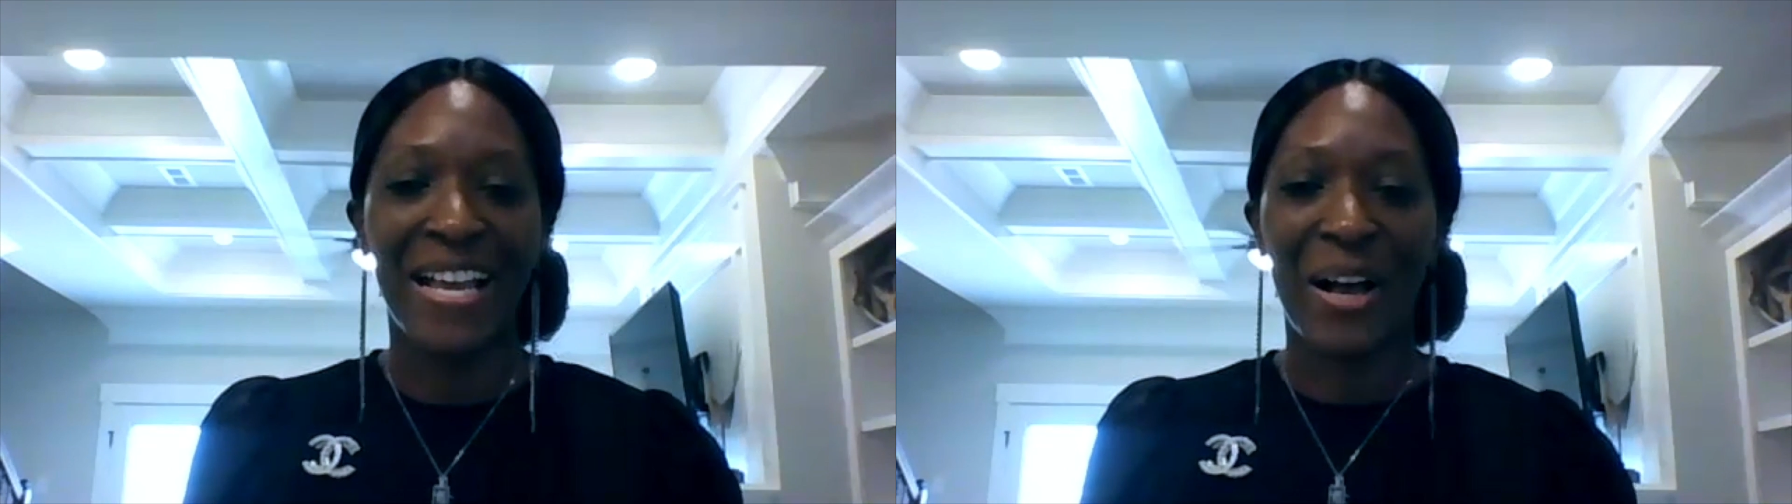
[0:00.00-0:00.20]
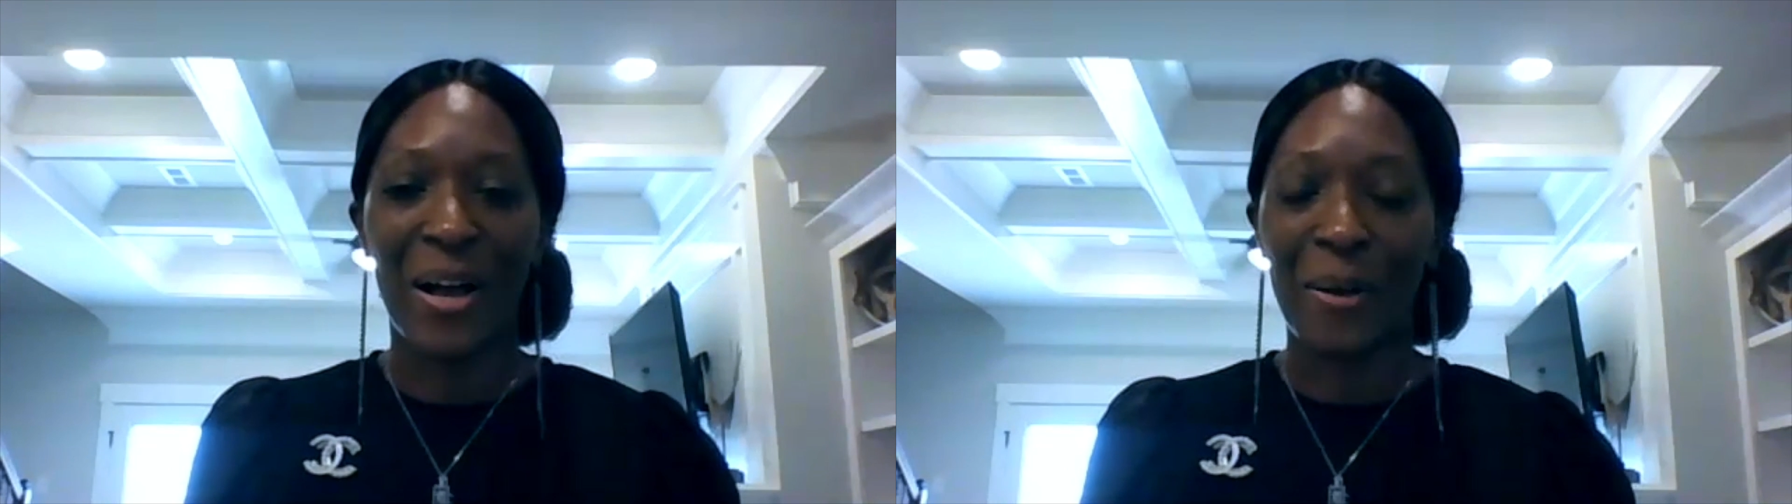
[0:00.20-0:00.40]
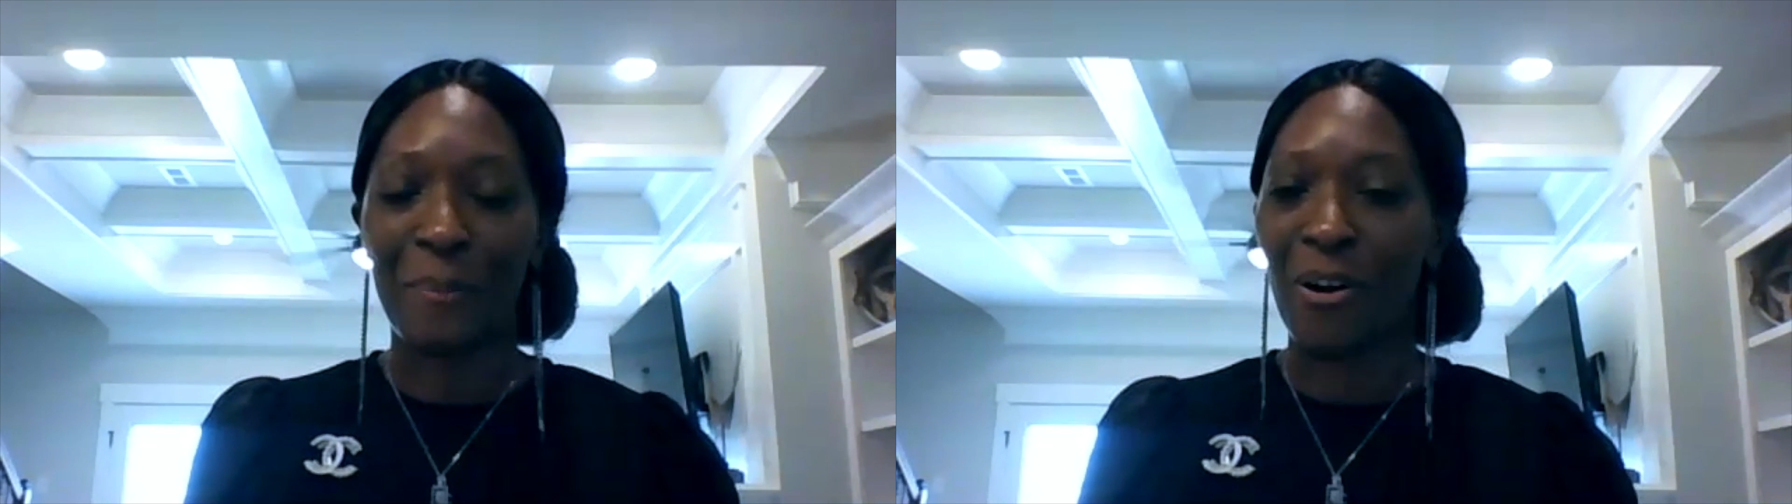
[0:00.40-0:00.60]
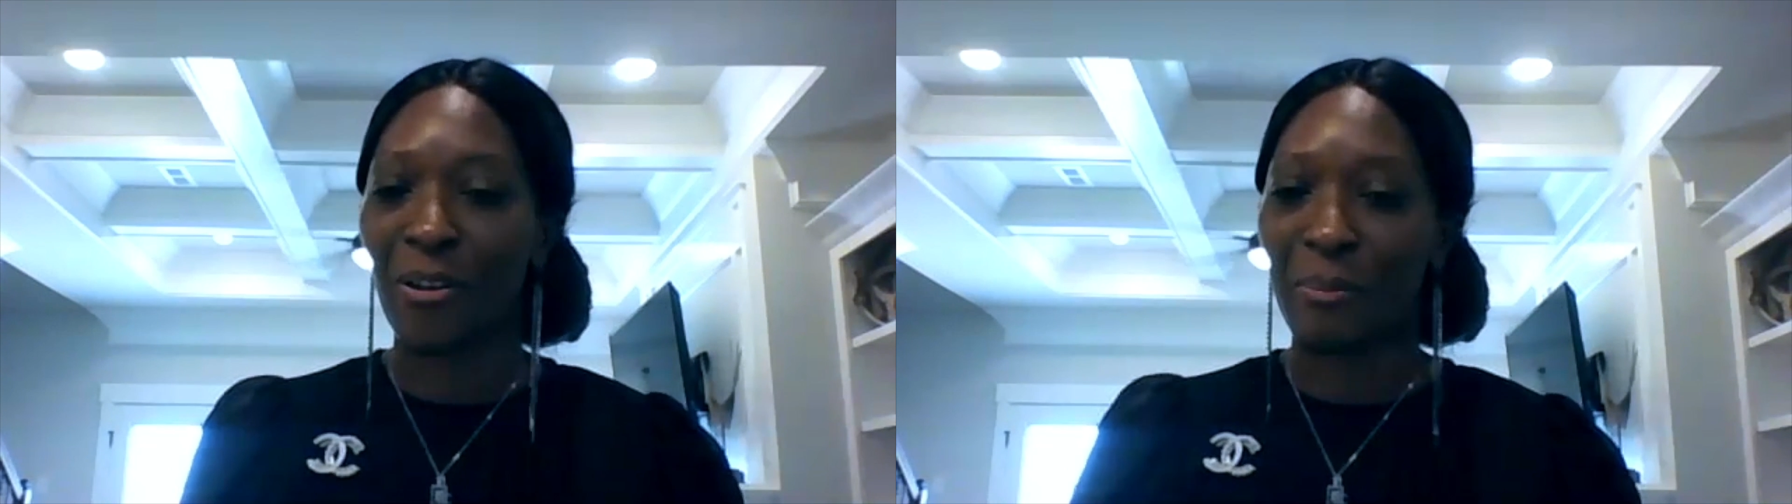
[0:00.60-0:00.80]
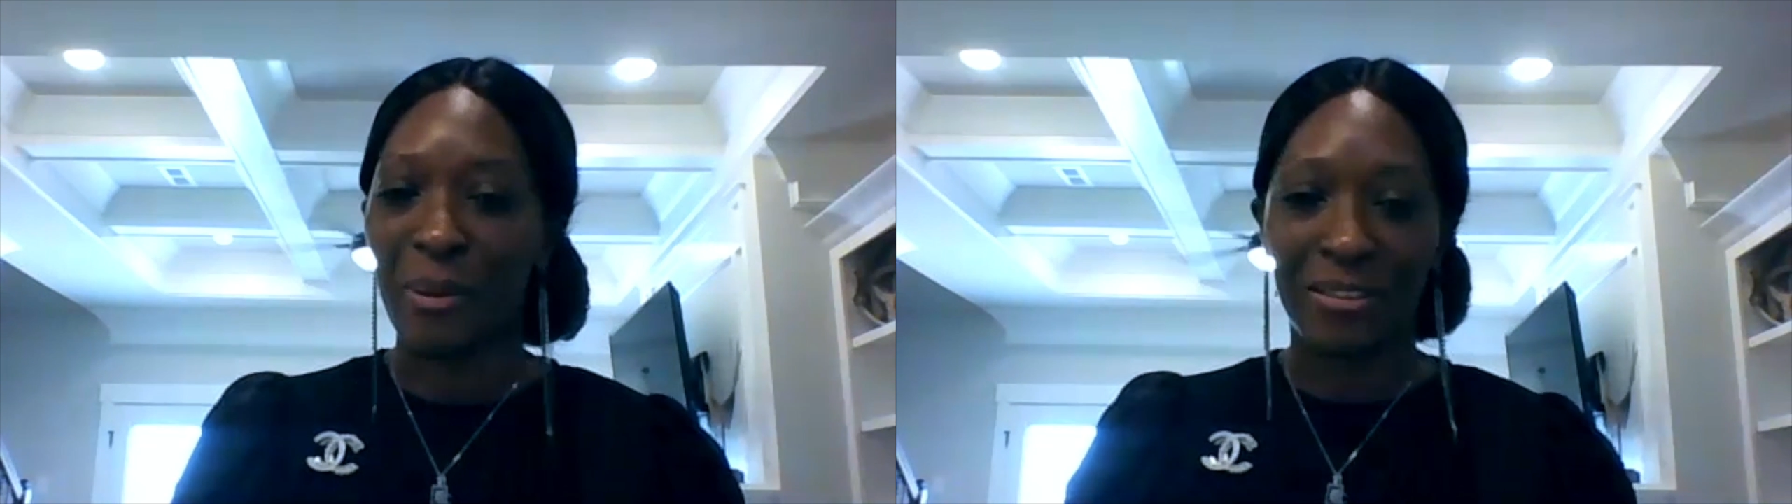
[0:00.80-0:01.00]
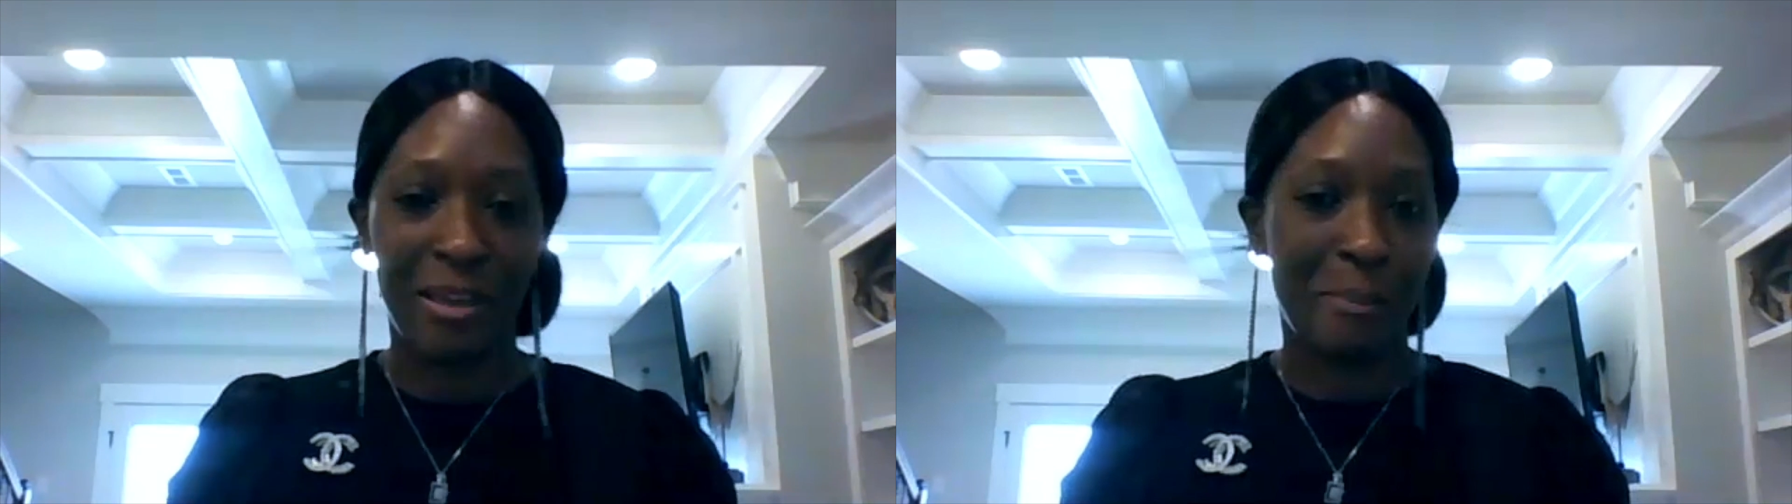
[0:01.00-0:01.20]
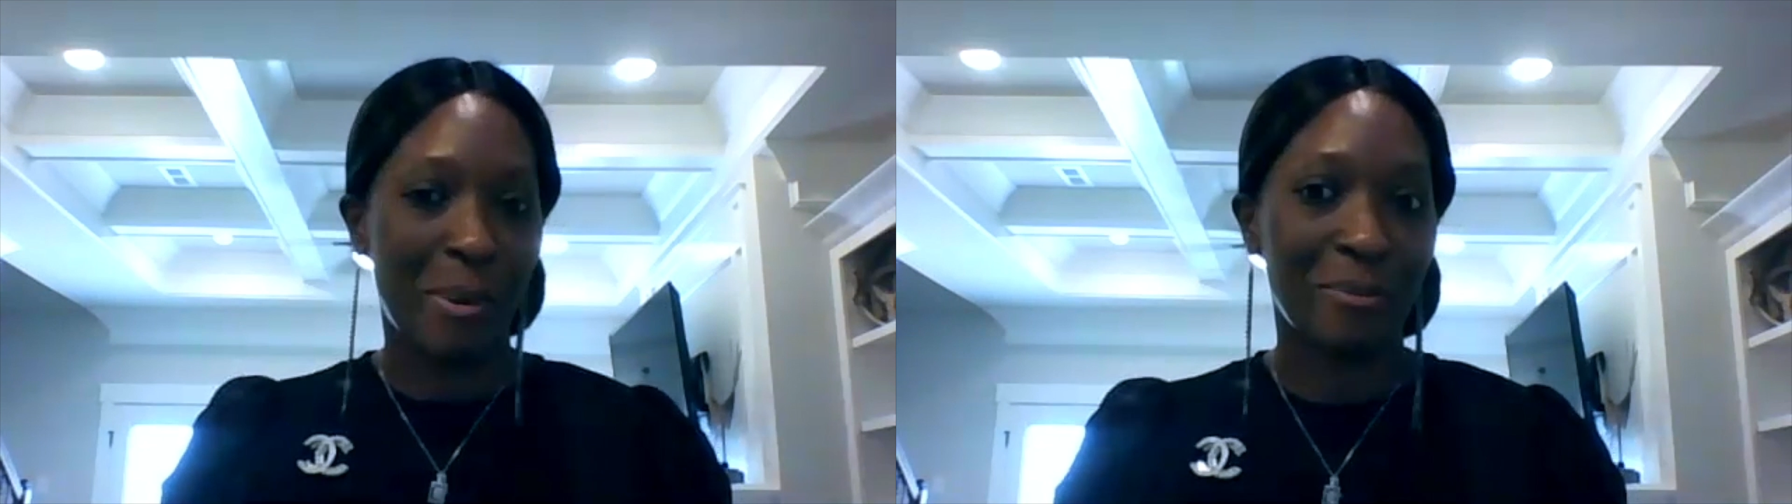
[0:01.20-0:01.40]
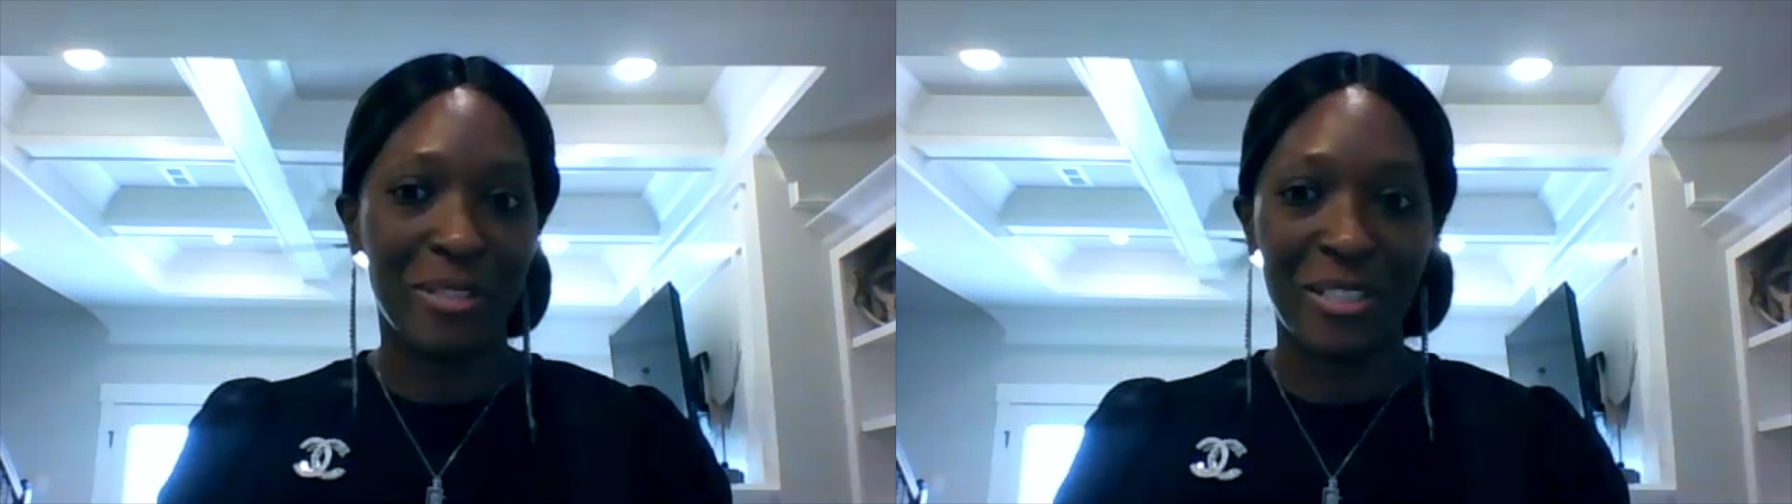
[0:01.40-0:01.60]
all about that
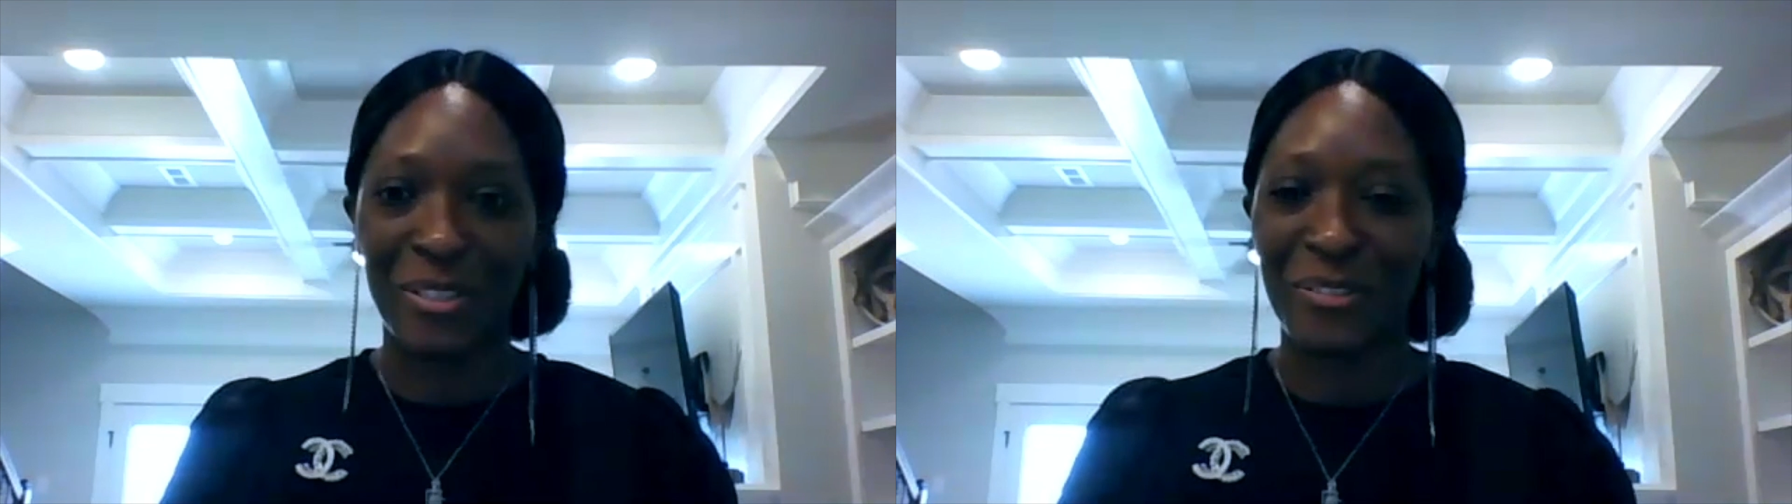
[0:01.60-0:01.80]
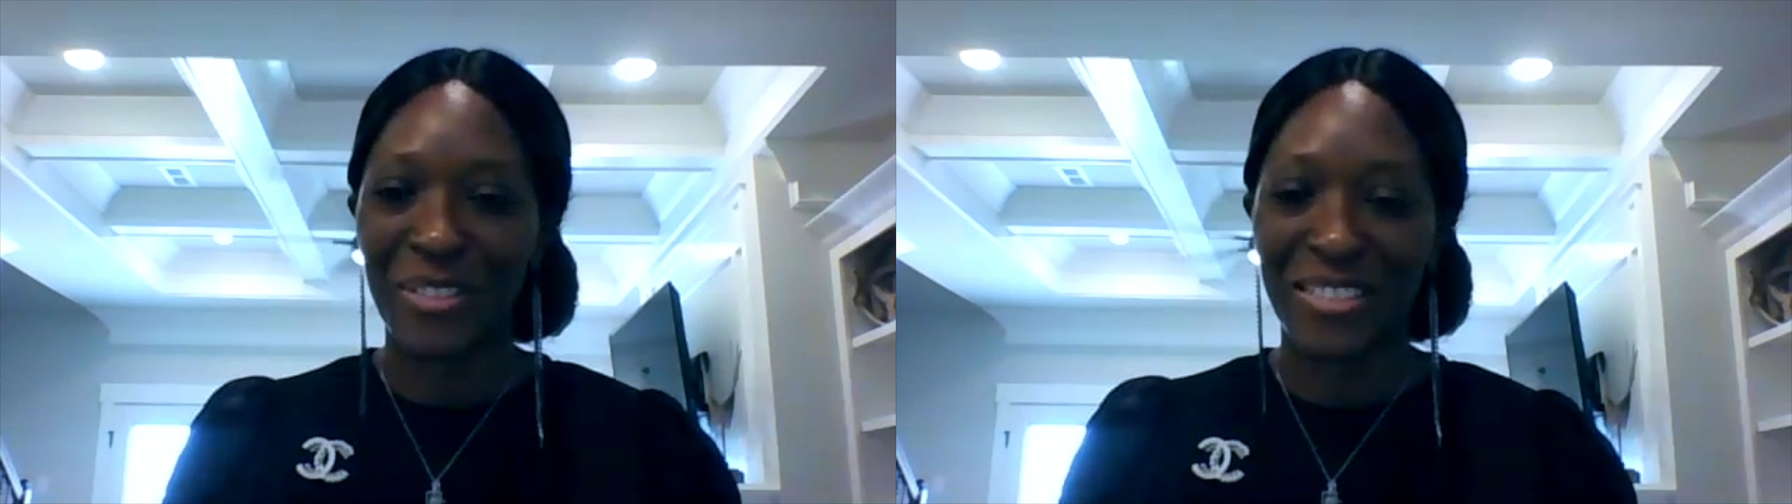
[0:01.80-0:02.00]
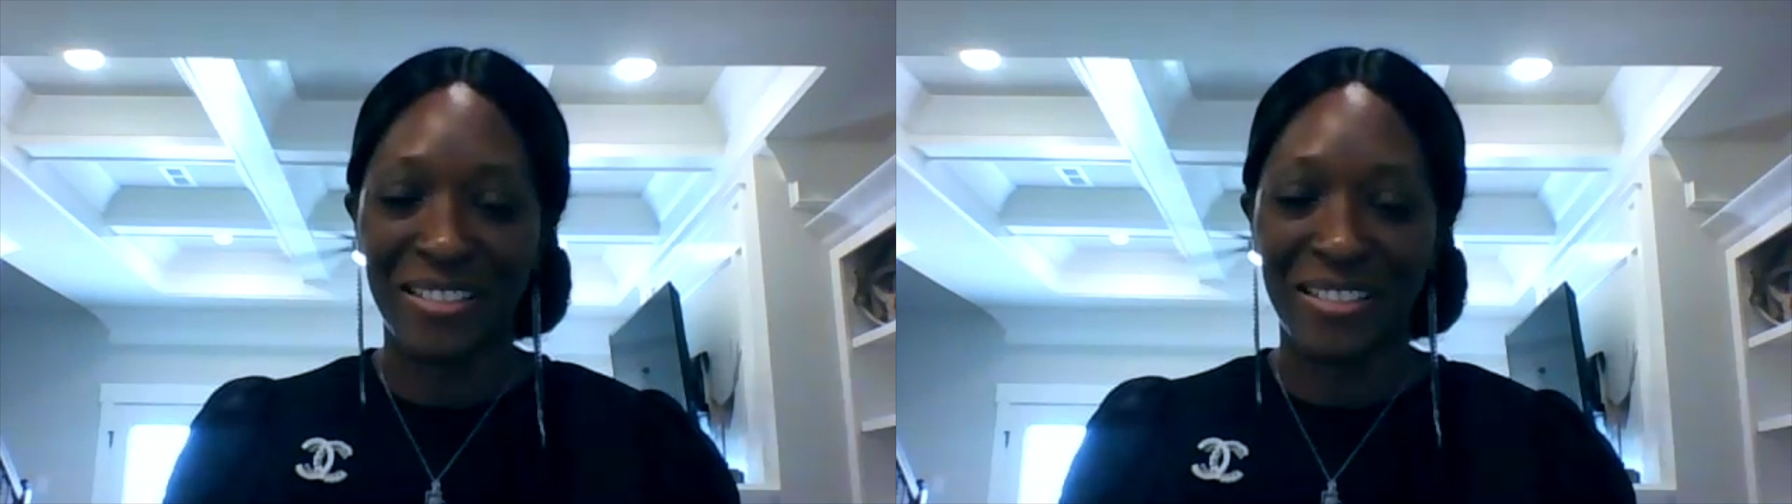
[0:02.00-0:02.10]
public service.